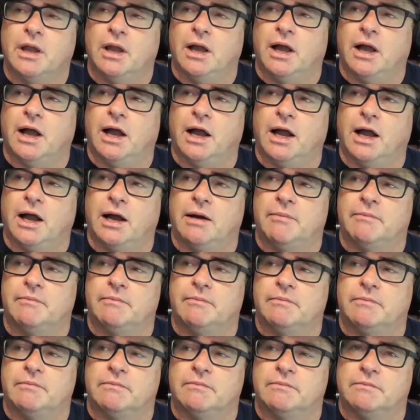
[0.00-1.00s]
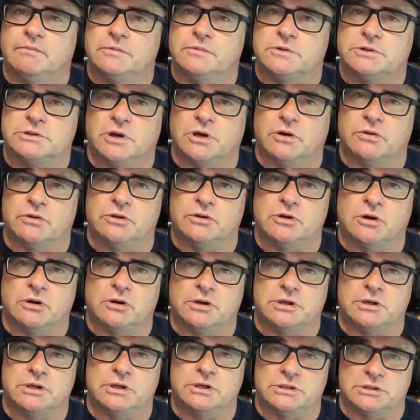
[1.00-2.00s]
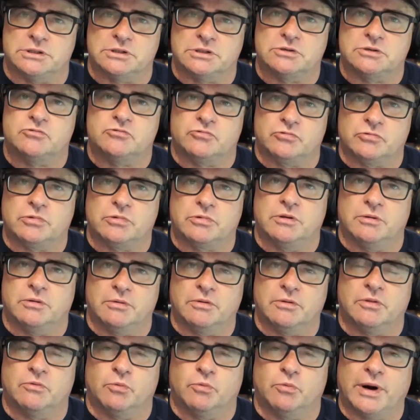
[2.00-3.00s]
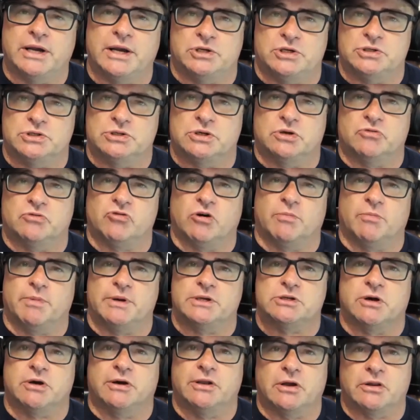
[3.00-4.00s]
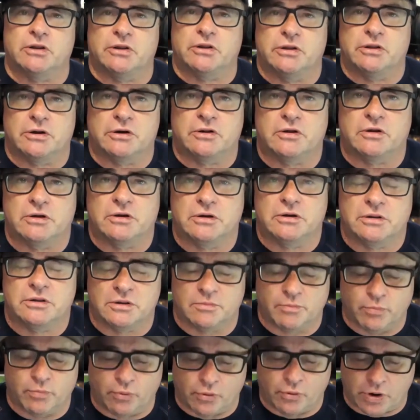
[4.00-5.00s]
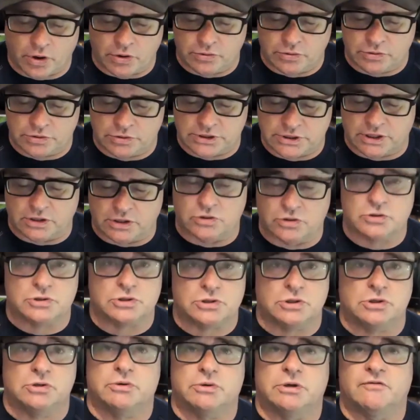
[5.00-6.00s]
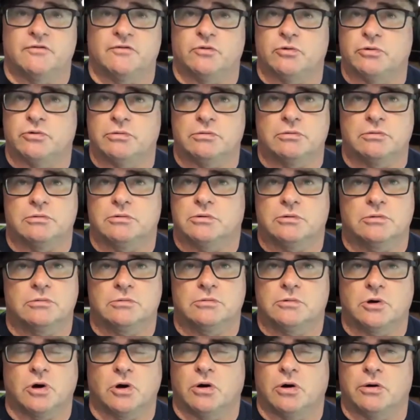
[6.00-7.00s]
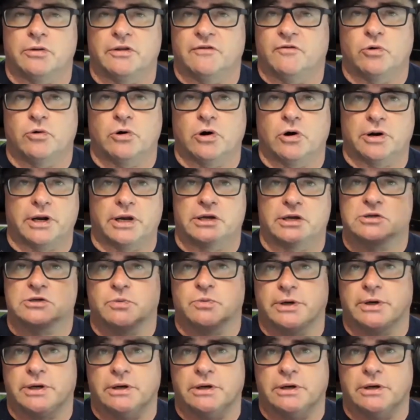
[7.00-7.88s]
So the dollar is, the wages are dropping. So I know a lot of the pros that used to do it have all got, they've all gone elsewhere.